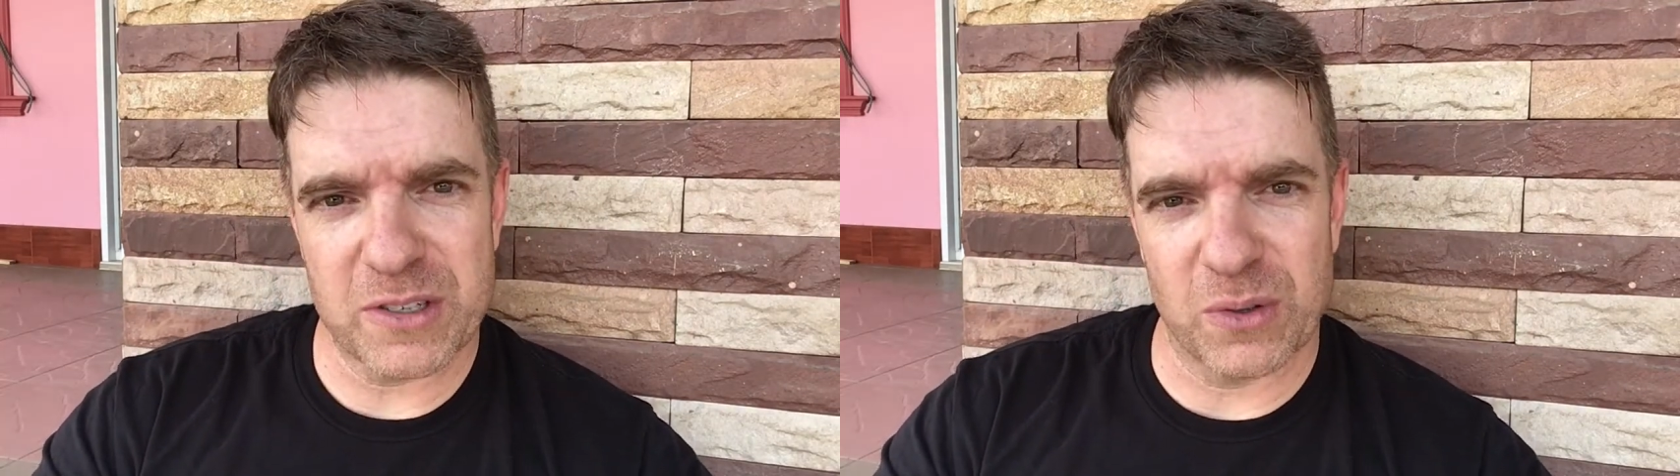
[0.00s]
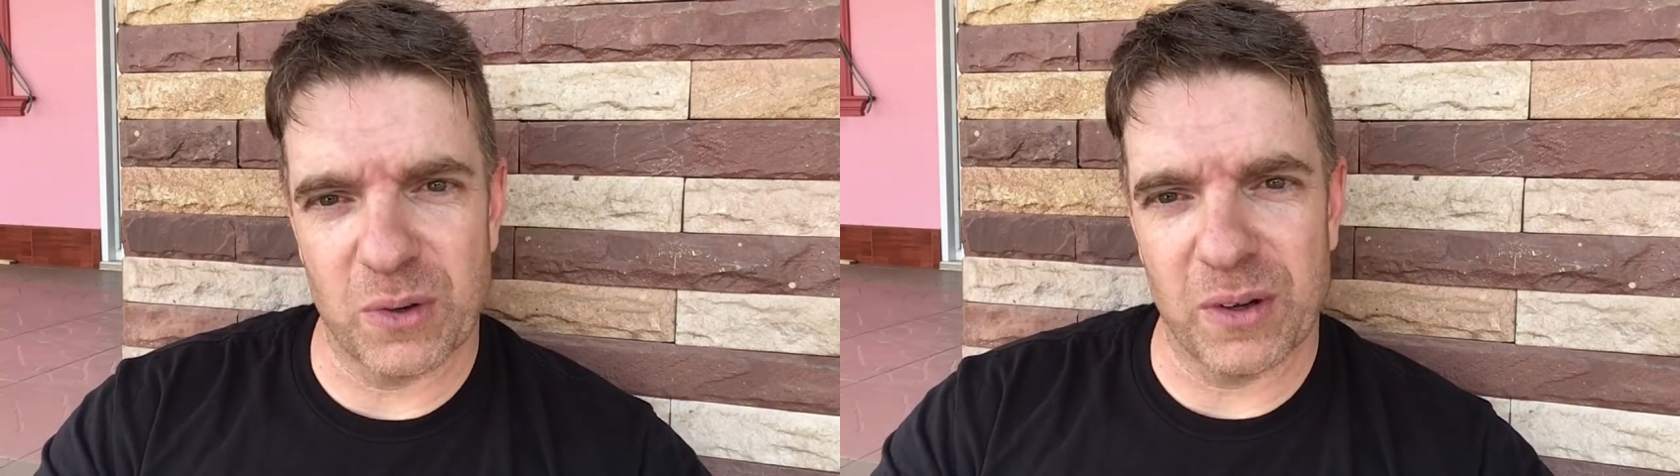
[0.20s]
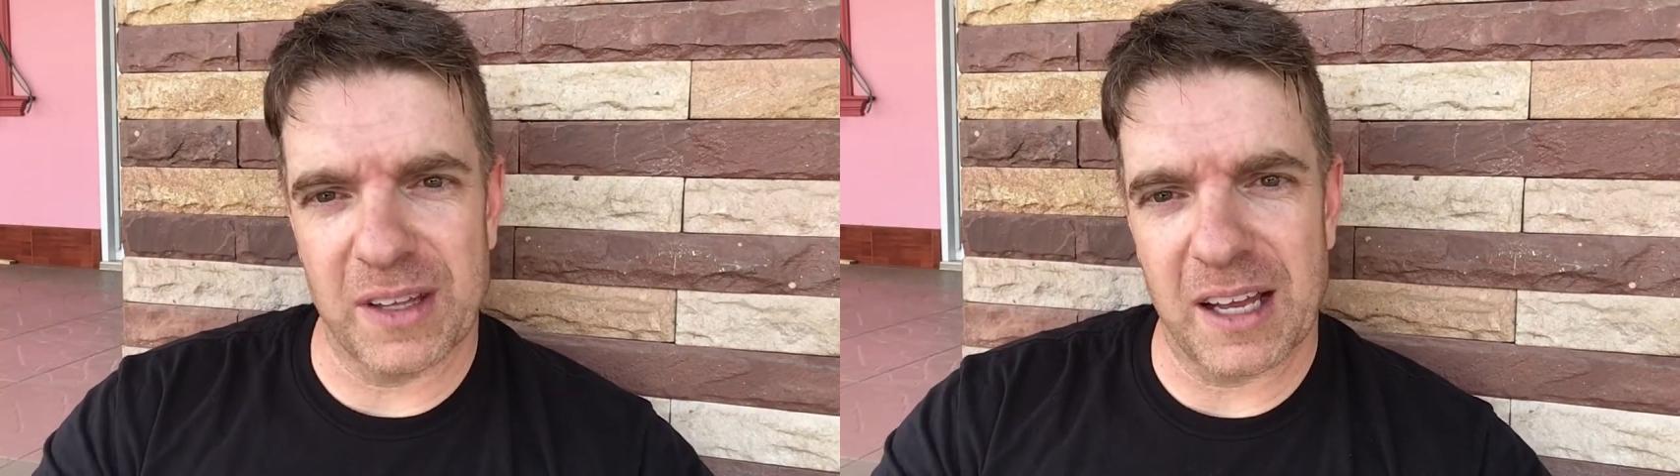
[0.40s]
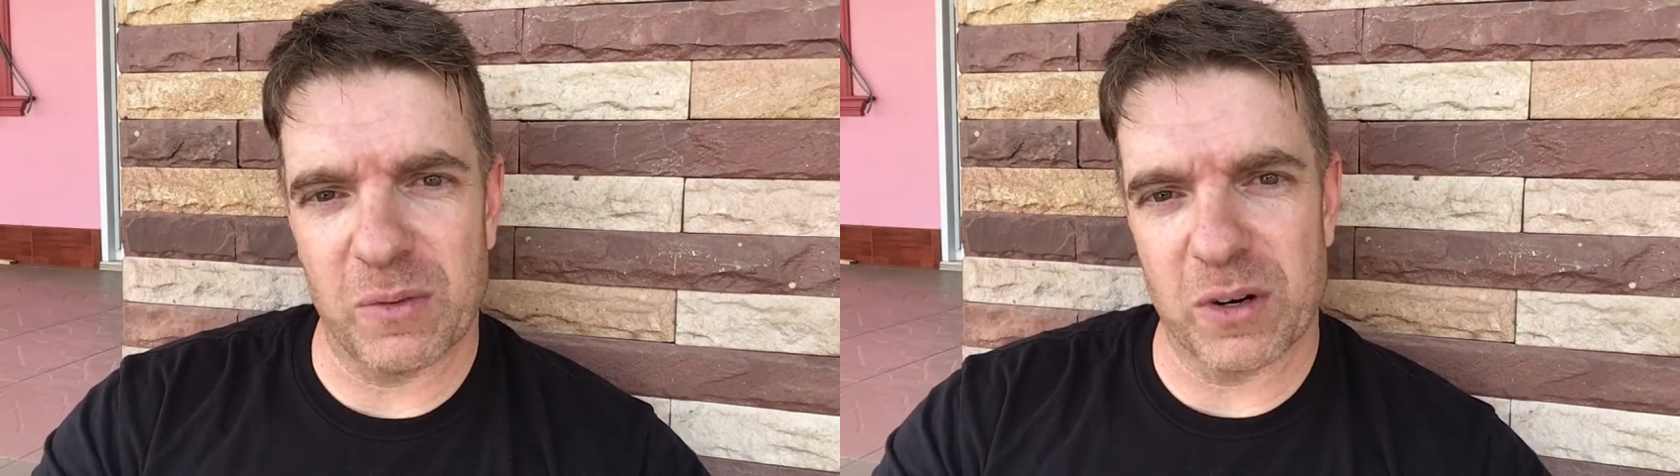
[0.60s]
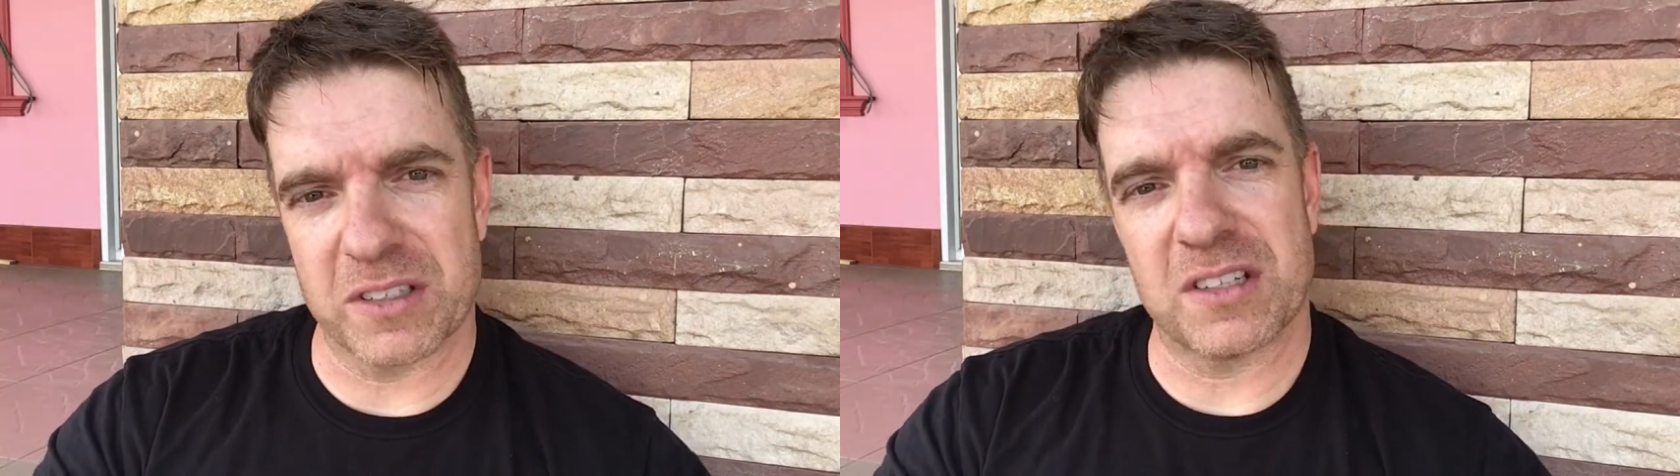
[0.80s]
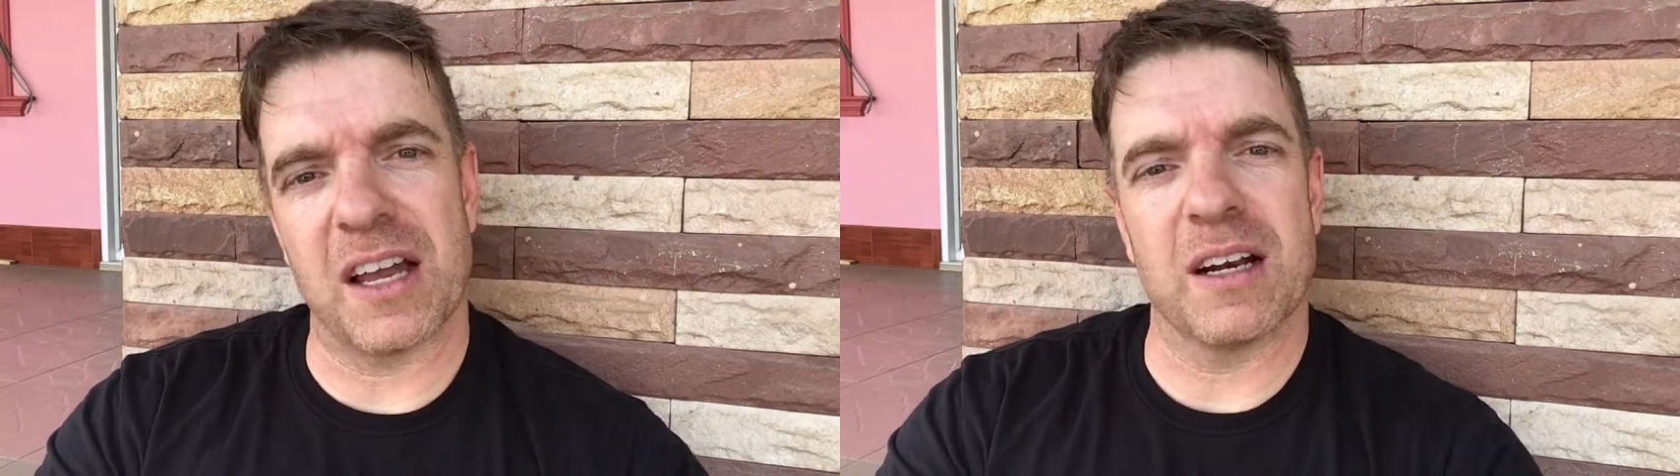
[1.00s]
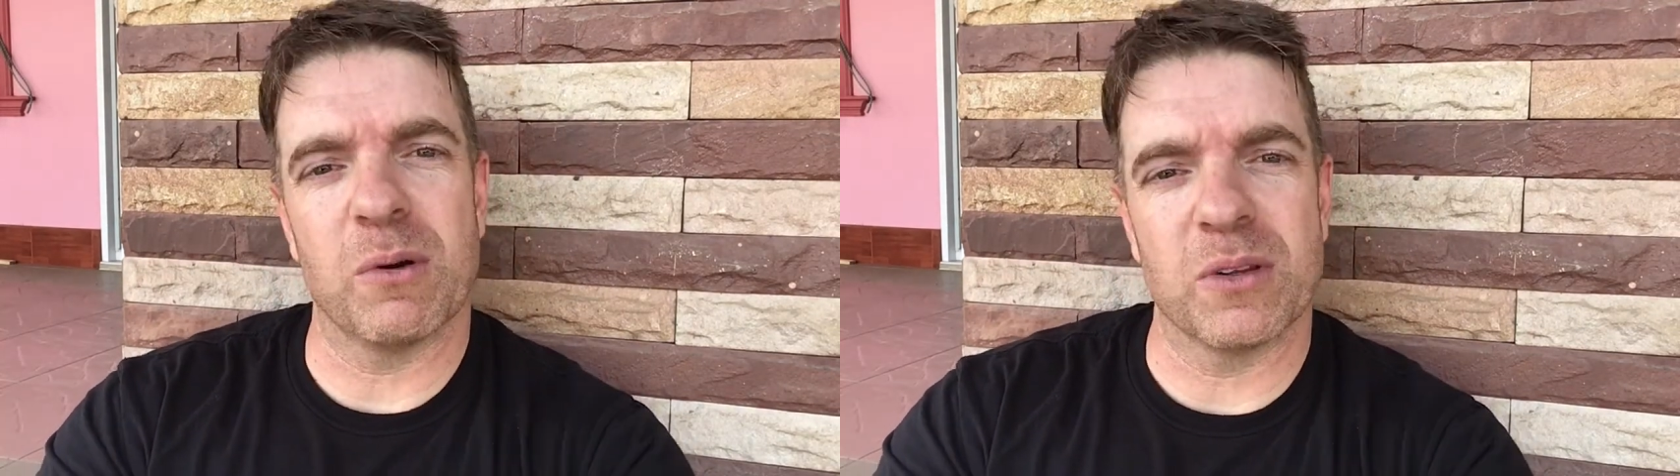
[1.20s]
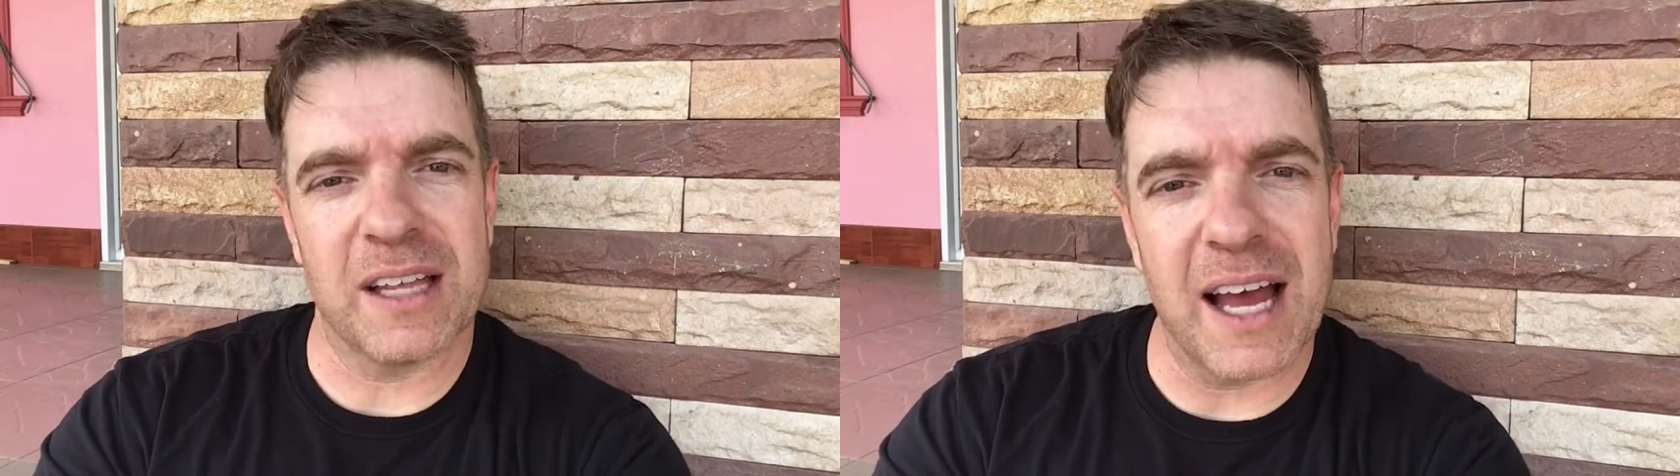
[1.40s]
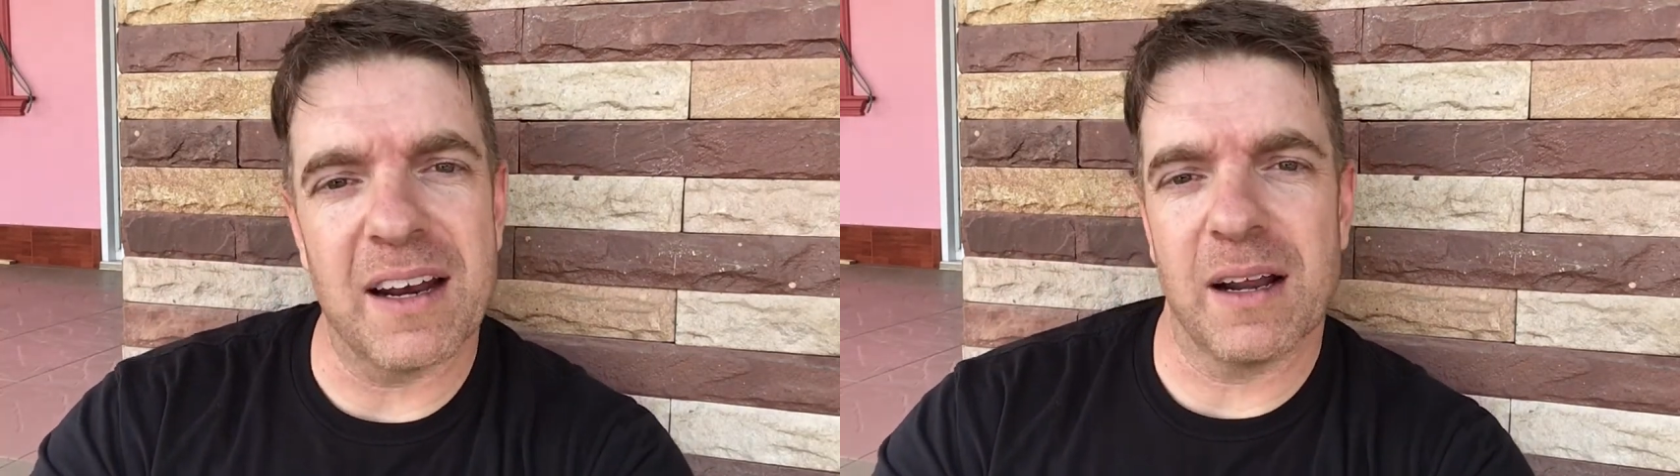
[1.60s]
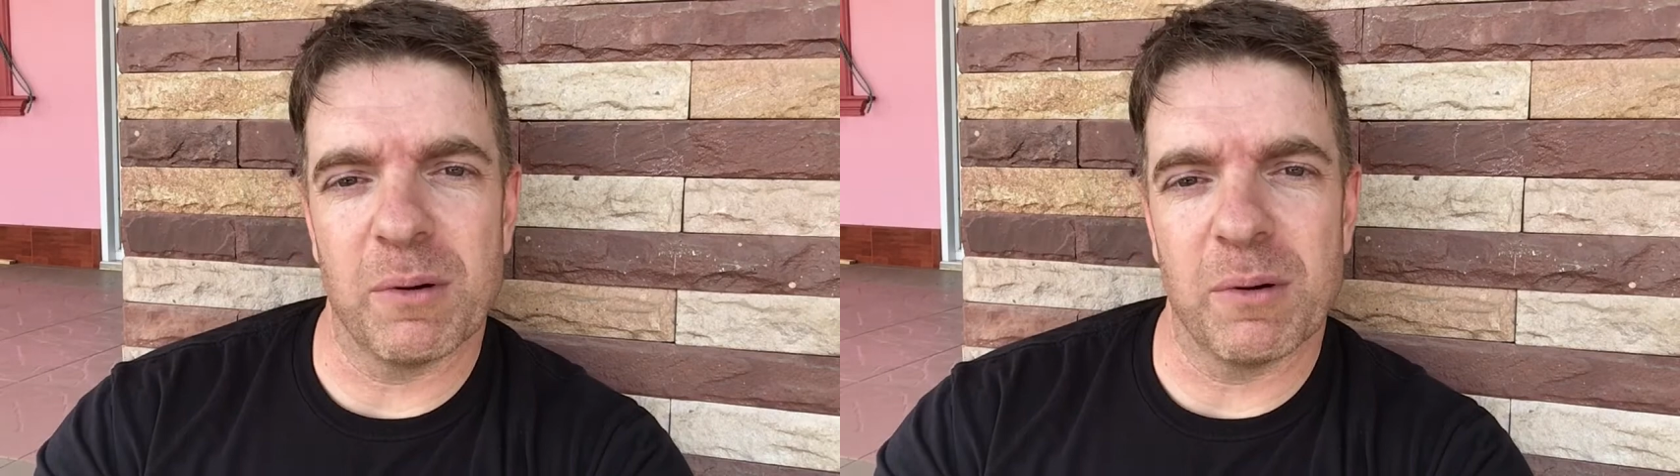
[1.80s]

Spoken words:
So that we're excited about that,